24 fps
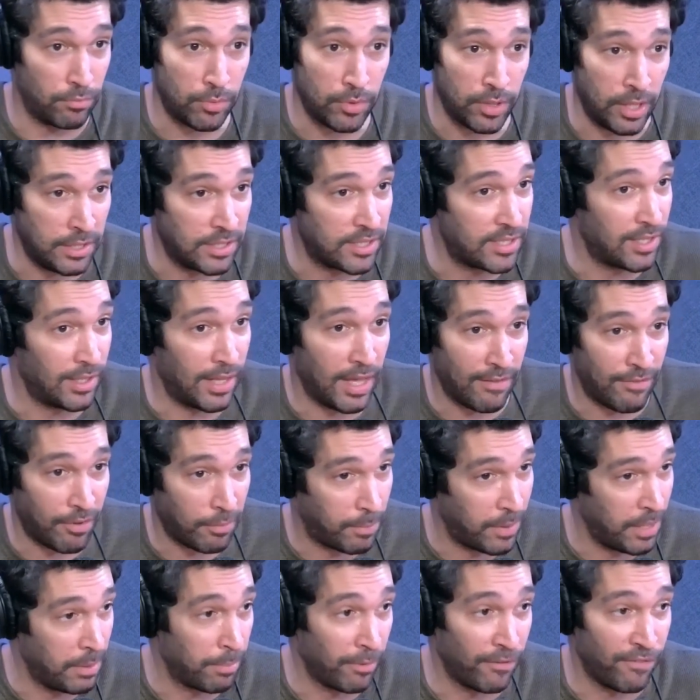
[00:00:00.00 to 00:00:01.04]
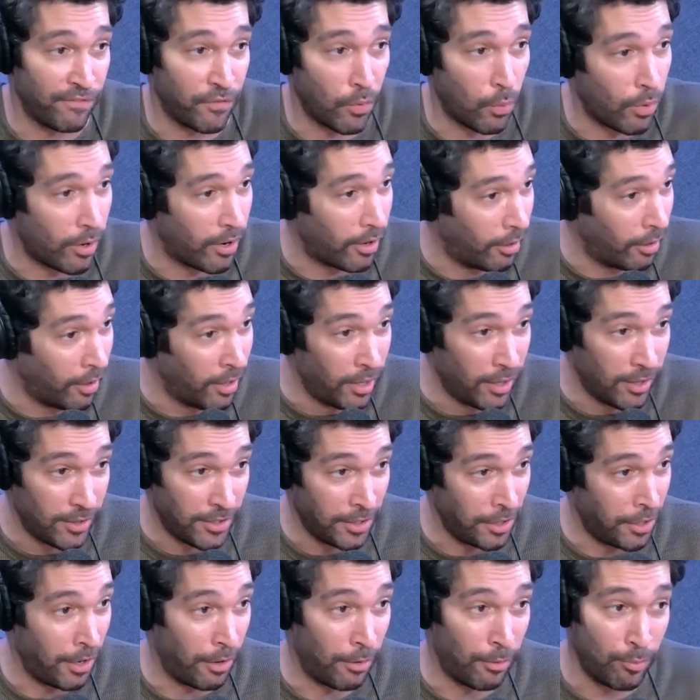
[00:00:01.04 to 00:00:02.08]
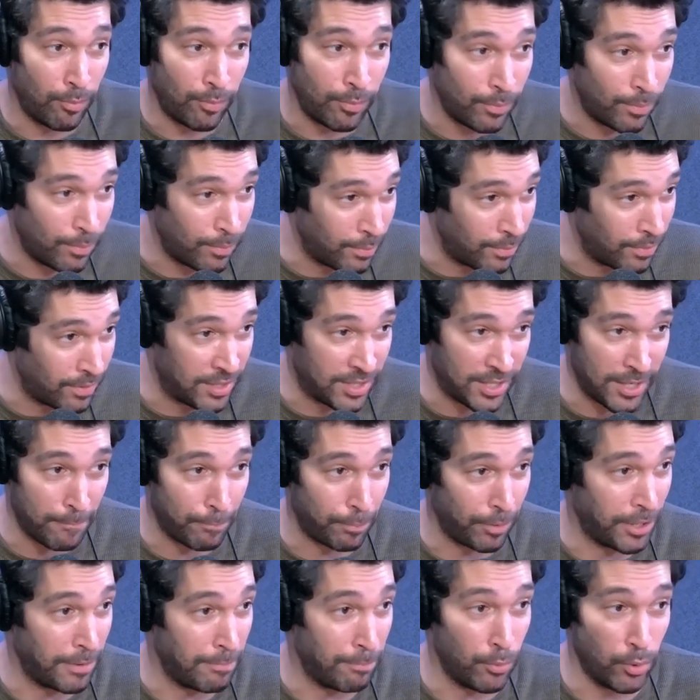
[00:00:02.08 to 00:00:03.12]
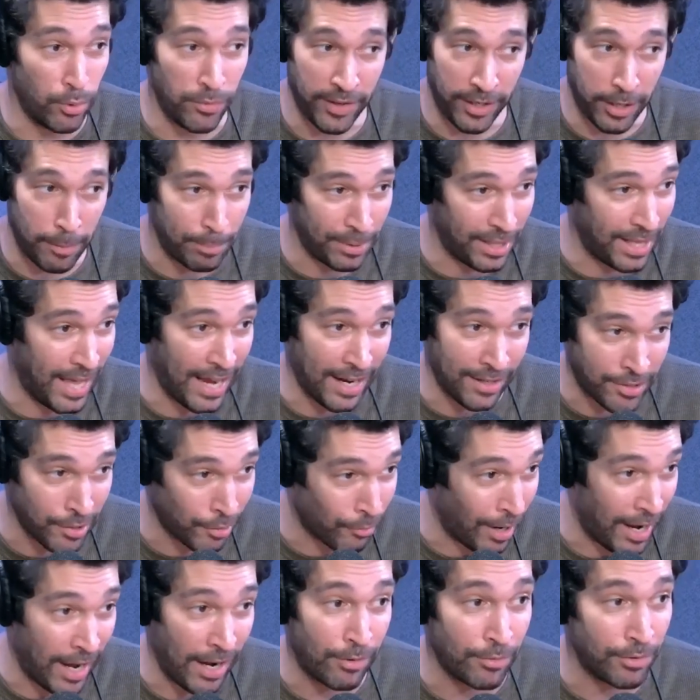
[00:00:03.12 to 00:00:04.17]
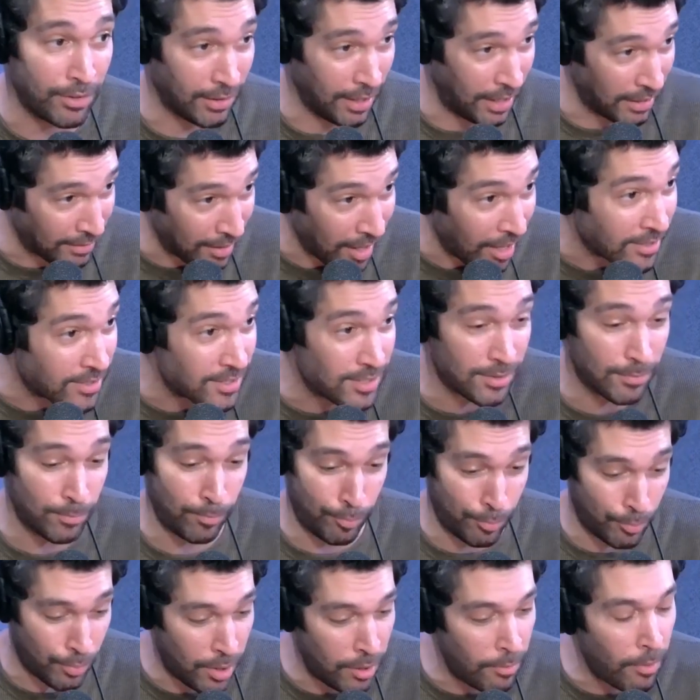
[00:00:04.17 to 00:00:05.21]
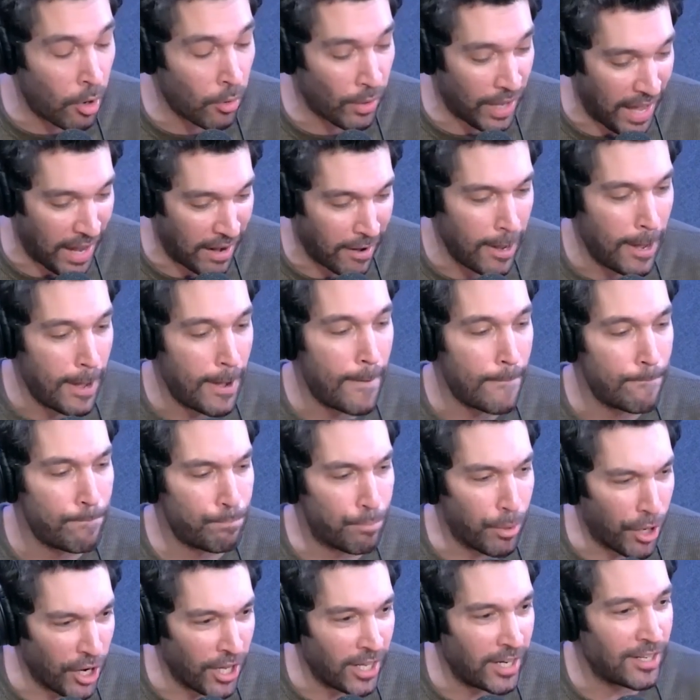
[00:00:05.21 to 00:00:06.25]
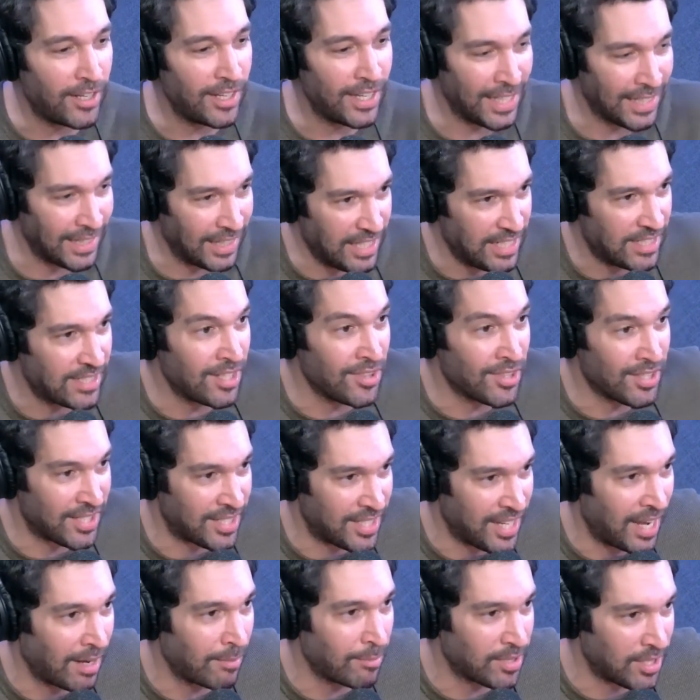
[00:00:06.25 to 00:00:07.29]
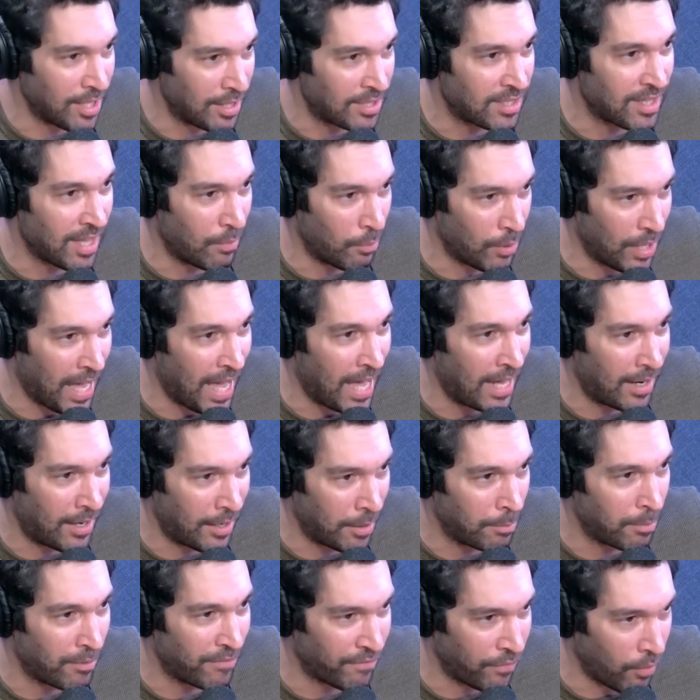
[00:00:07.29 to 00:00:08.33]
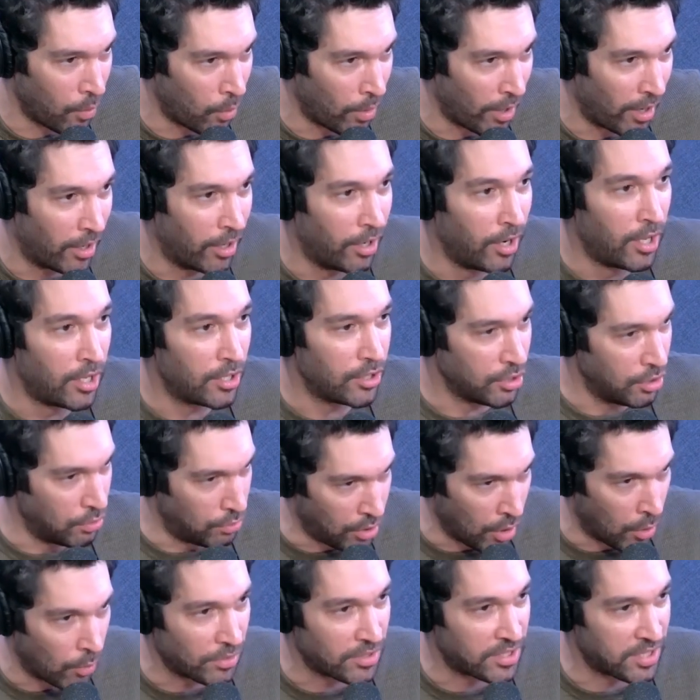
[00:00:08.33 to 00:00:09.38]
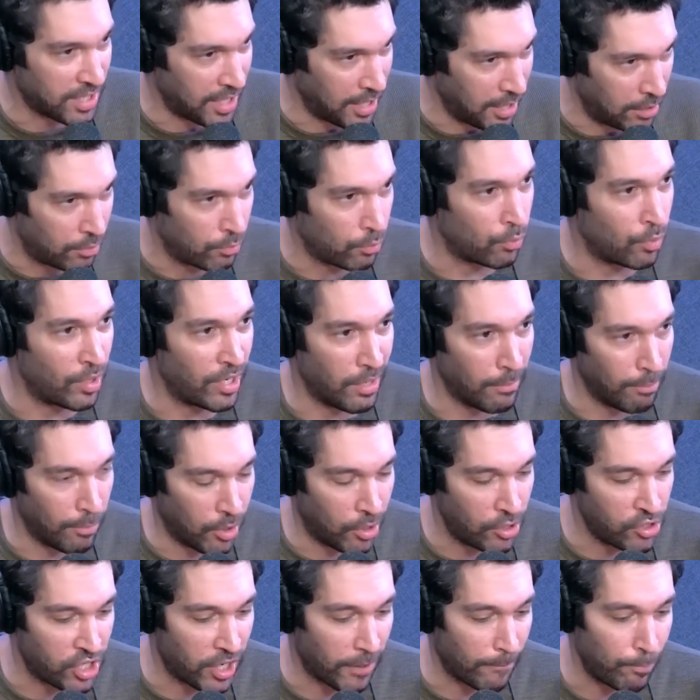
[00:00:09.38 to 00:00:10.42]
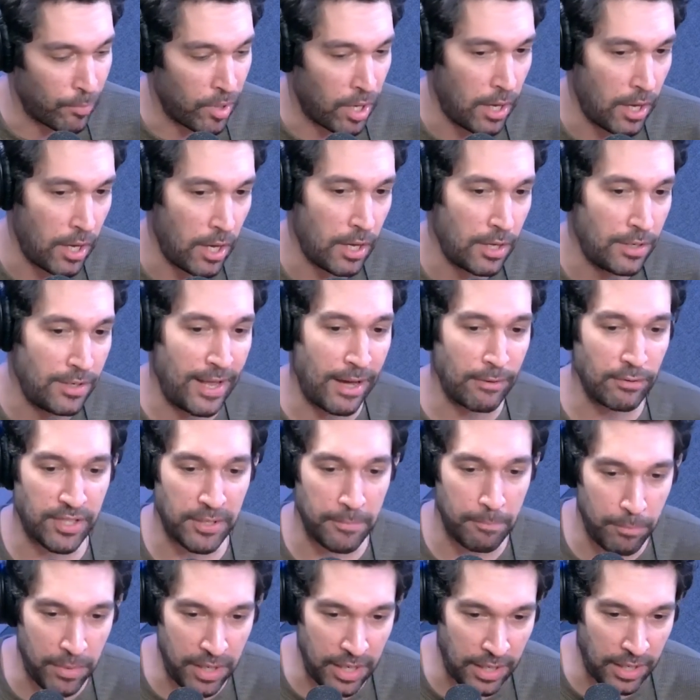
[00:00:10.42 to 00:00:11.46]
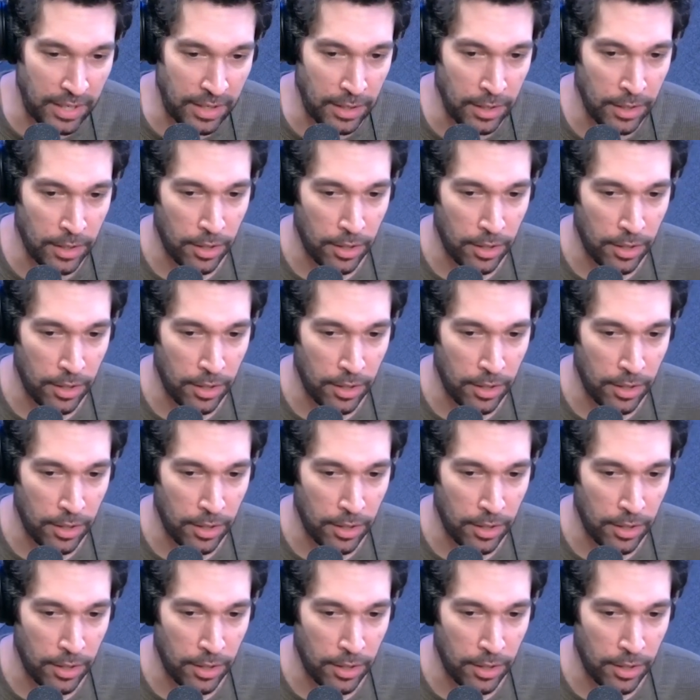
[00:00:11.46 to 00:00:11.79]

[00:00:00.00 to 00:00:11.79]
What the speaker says: enslaving people for, simply moving a plant around. Like that's okay. But at least in the same sense that we had it in before, you don't see it reemerging. Now, to me,